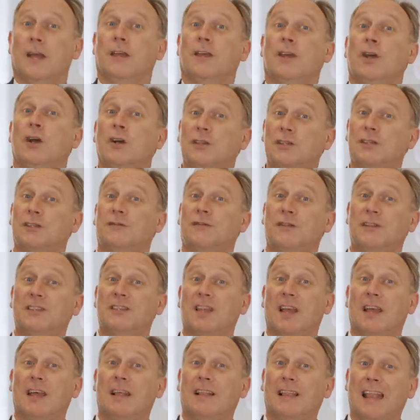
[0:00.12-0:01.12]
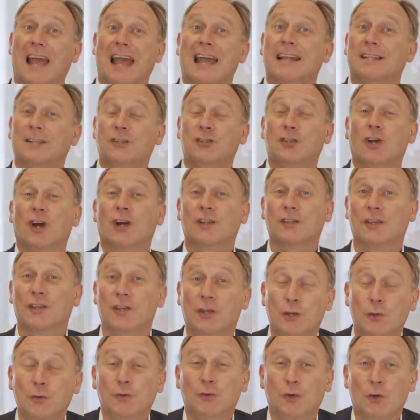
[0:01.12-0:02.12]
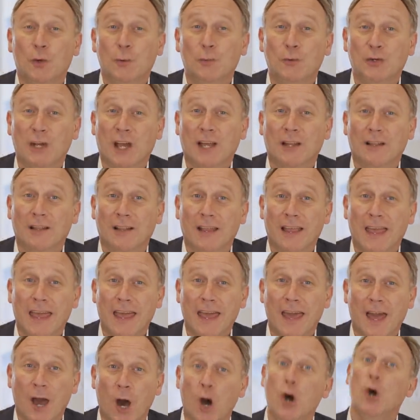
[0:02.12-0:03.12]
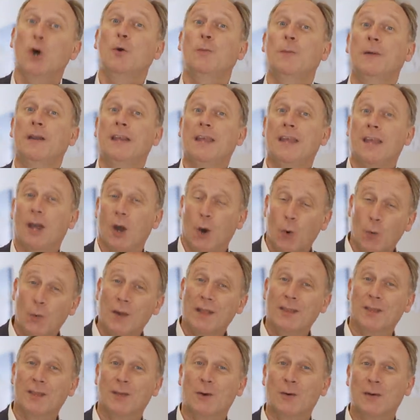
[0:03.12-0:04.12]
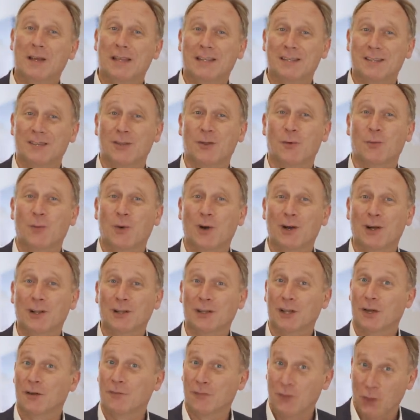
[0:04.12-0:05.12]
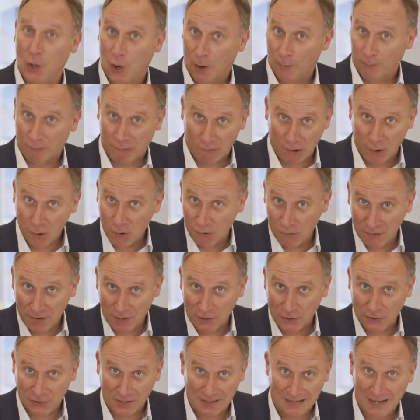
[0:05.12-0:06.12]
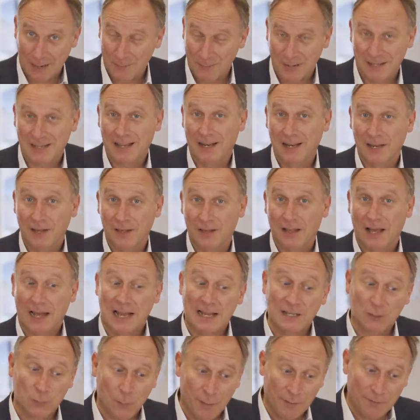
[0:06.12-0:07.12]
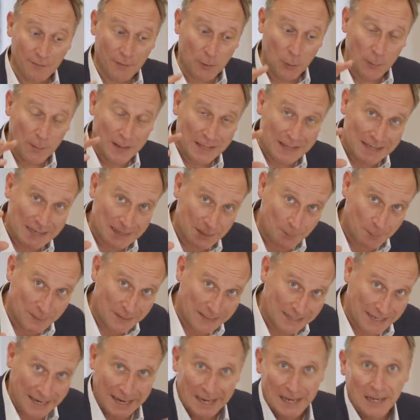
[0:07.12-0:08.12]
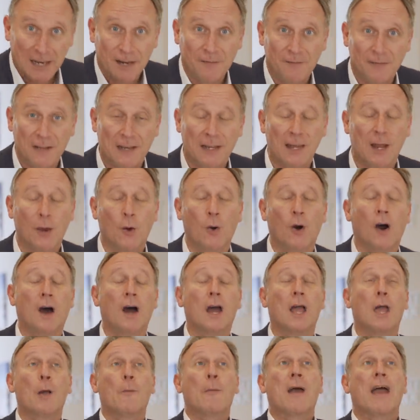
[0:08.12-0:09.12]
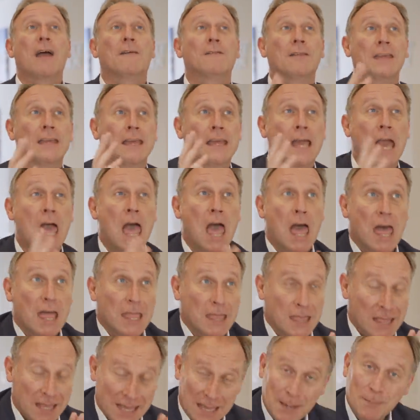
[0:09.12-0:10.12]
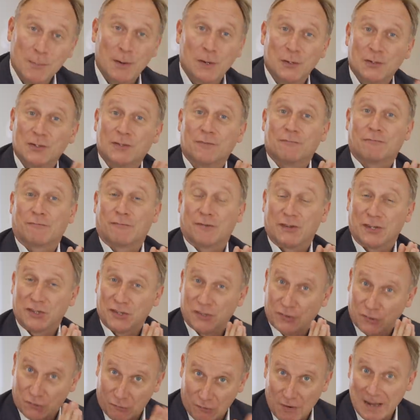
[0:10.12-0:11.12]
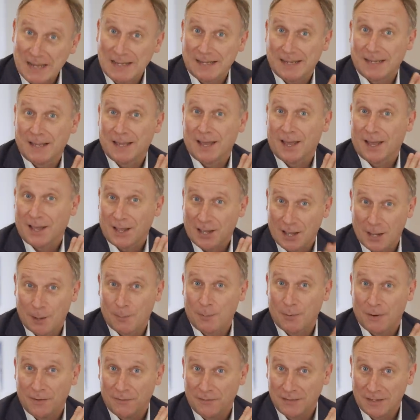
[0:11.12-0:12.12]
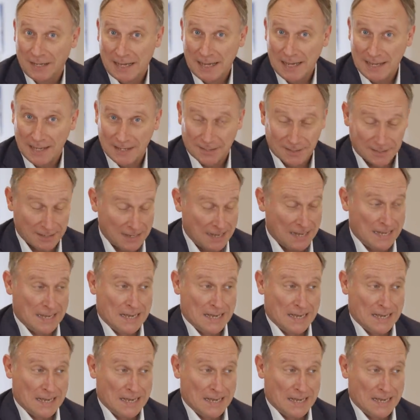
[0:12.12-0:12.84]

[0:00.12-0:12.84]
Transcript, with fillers: Yachts for Sale and Charter YouTube channel here, opening a window into the world of yacht brokerage. And let me tell you that as we're filming this particular video, I am having the most frustrating couple of days.